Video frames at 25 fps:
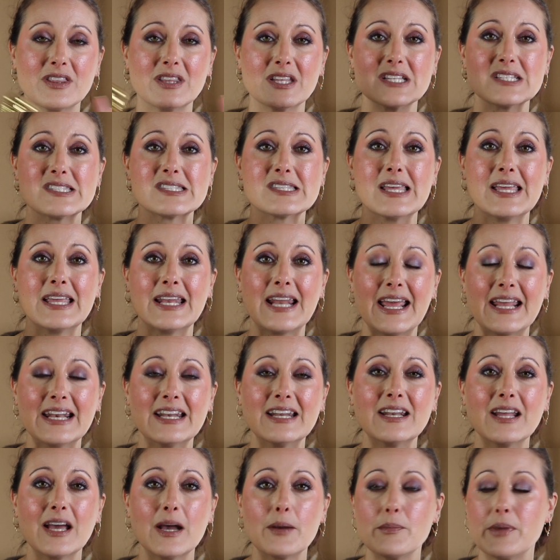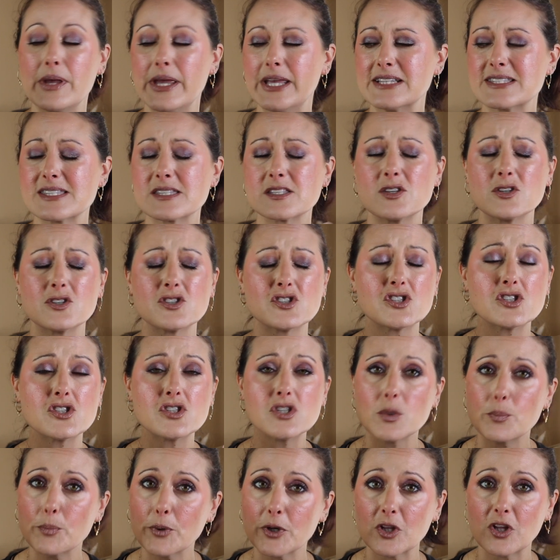this. It ended up, it's
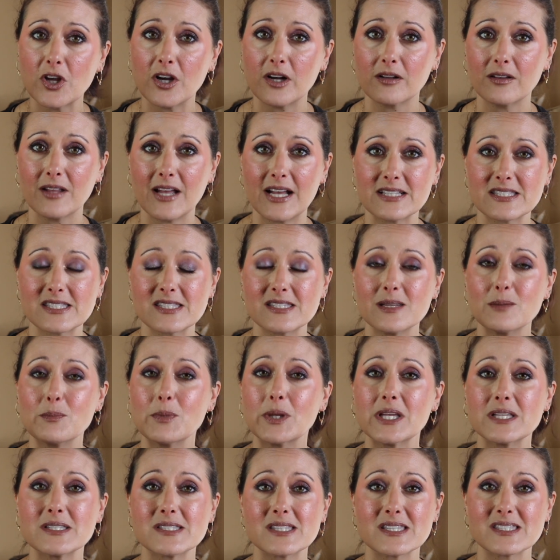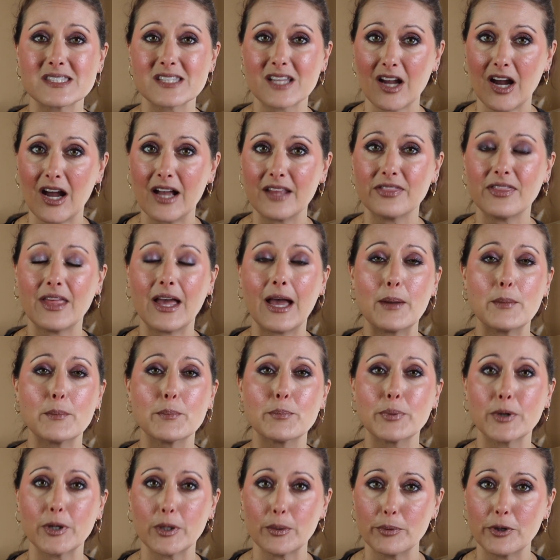super long lasting because it's got
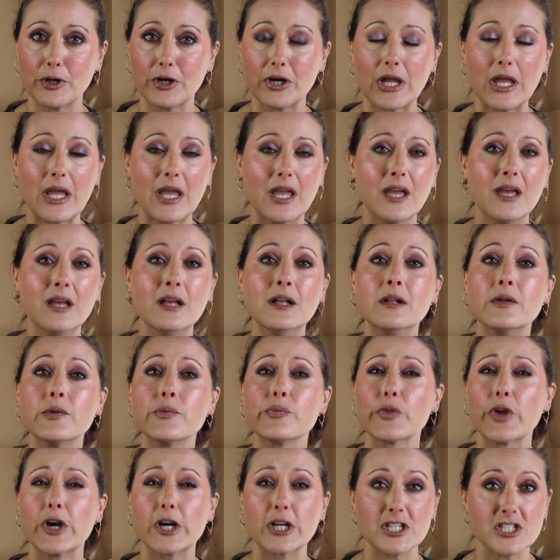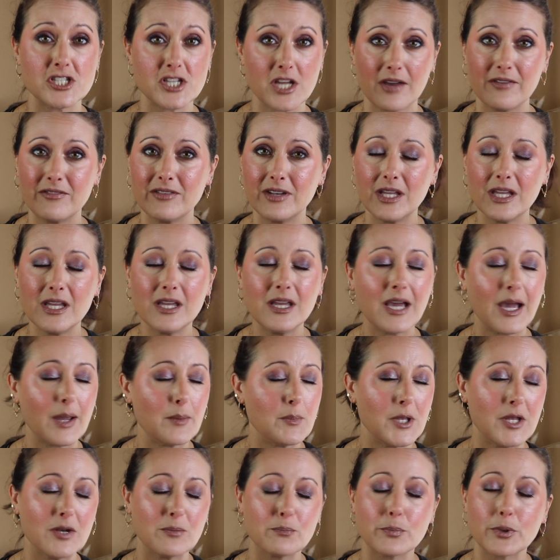that Burberry longevity. I
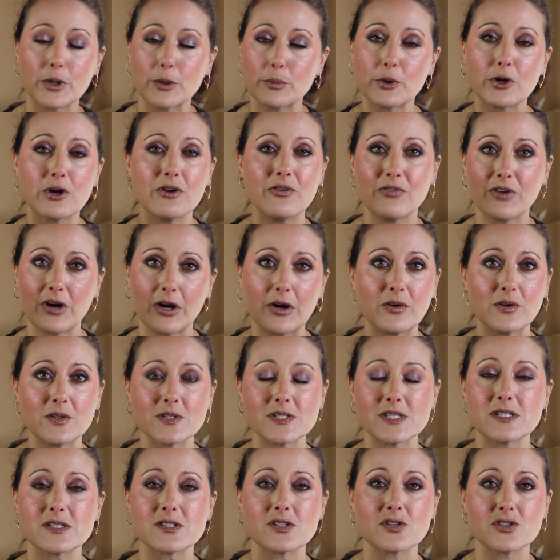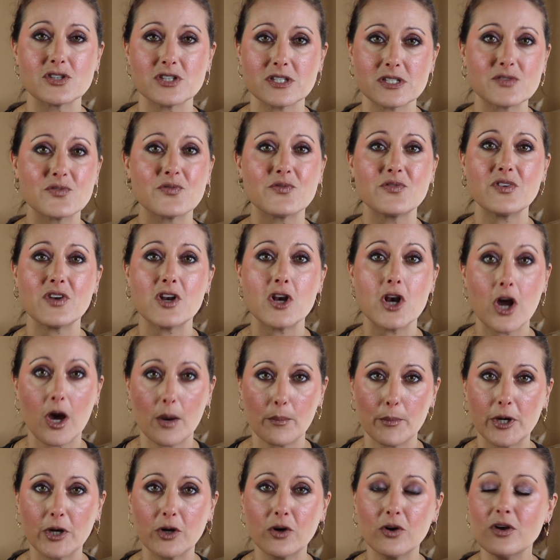mean, Burberry fragrances are just
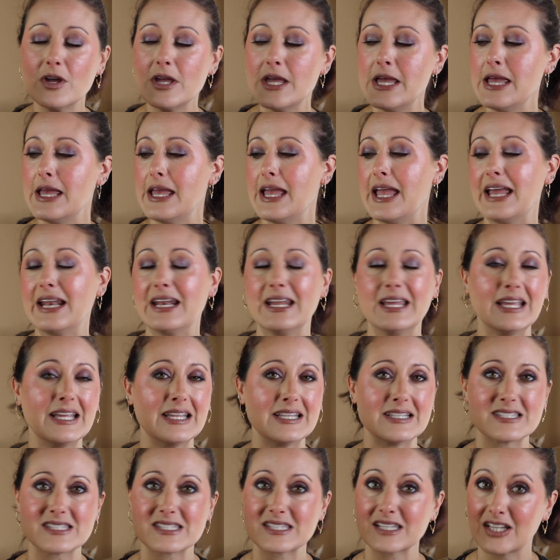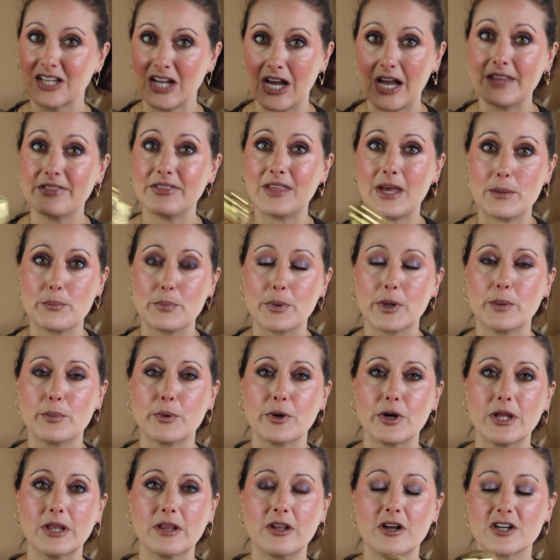phenomenal and it's got that
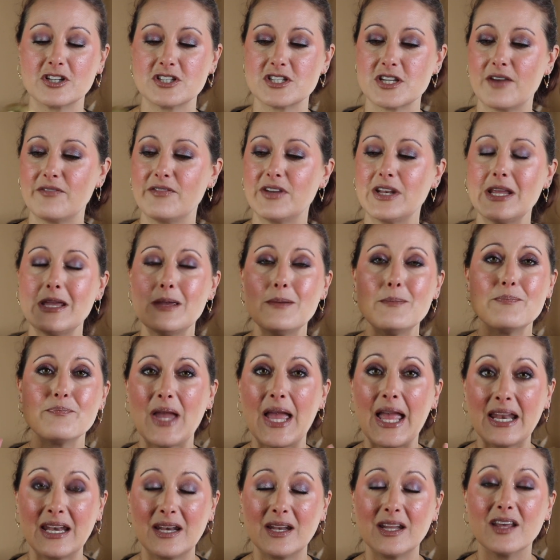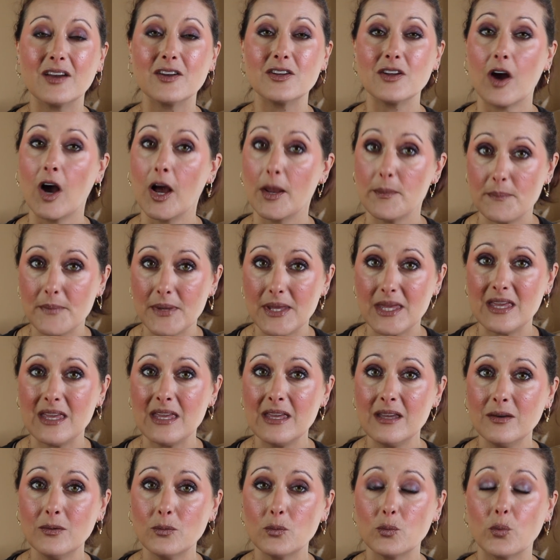Burberry longevity. And on
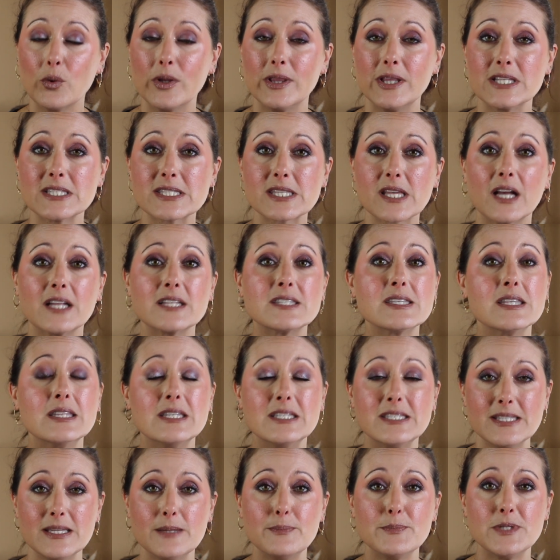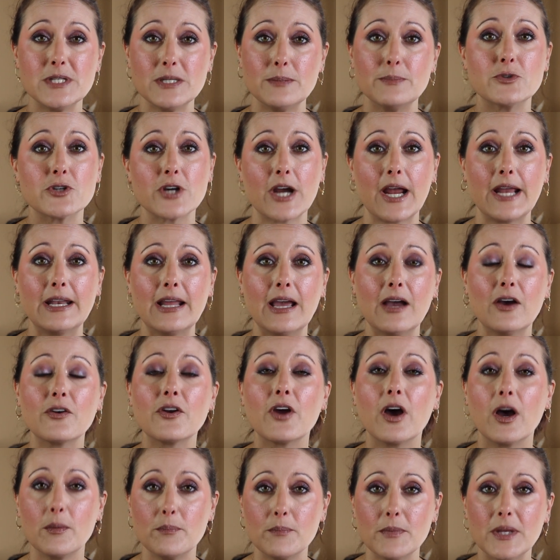me, when this got to the deep, deep dry down,
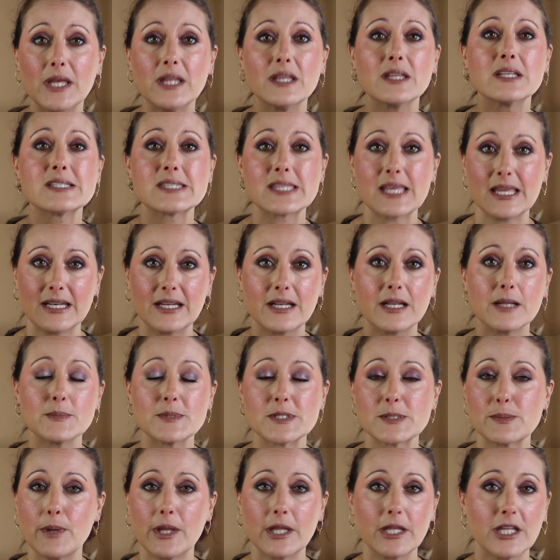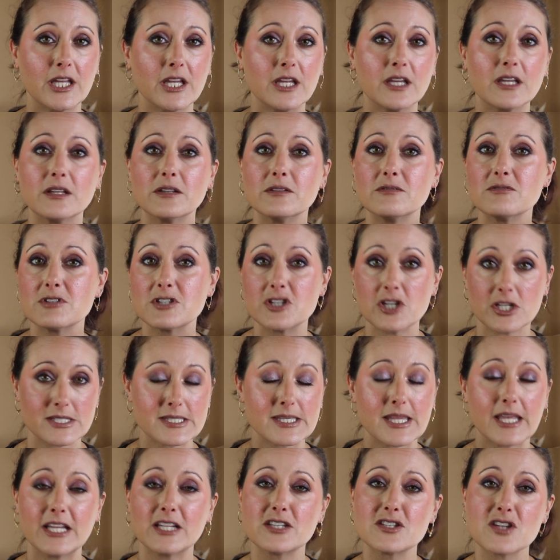on me, this ended up smelling
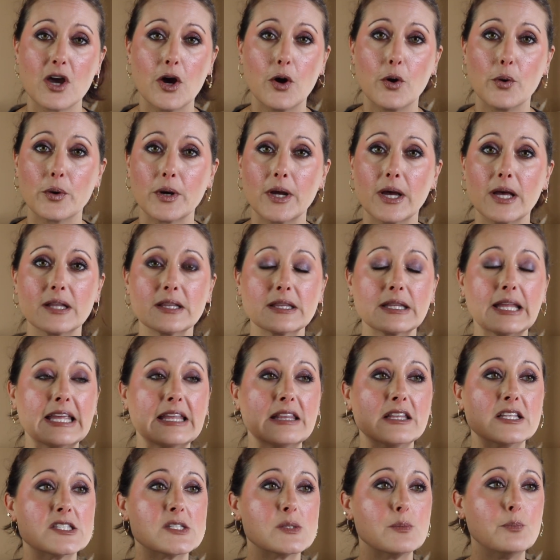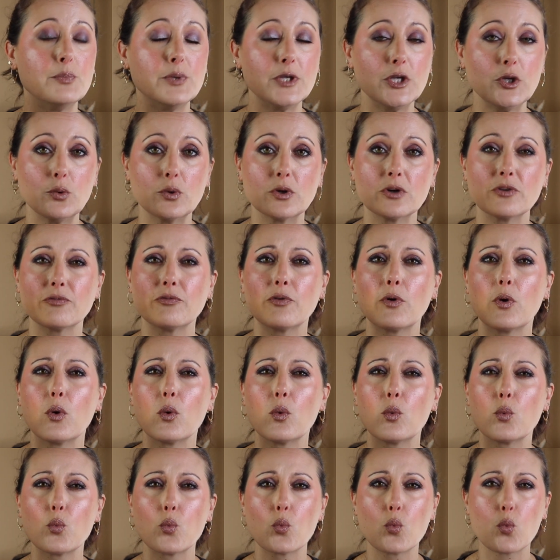just like Tihota, like this
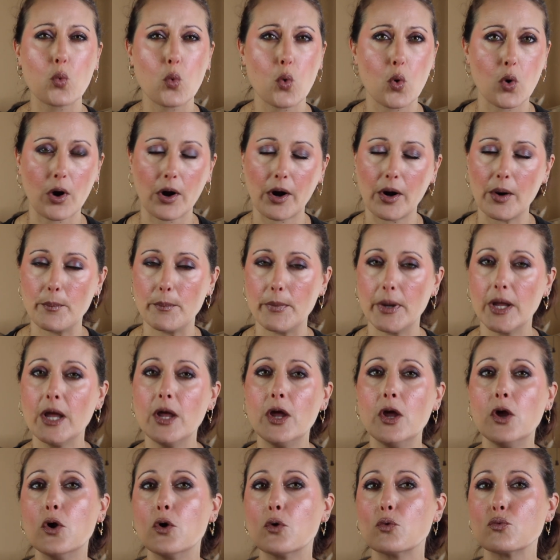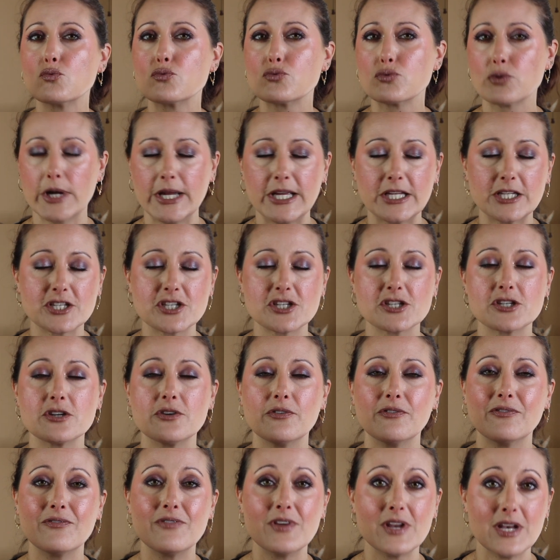beautiful, warm,
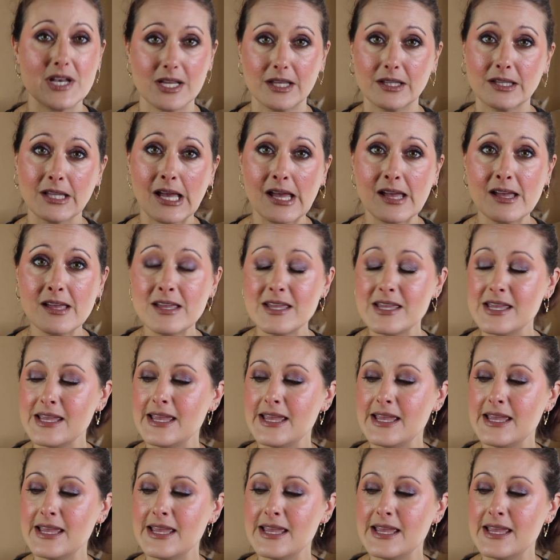rich vanilla,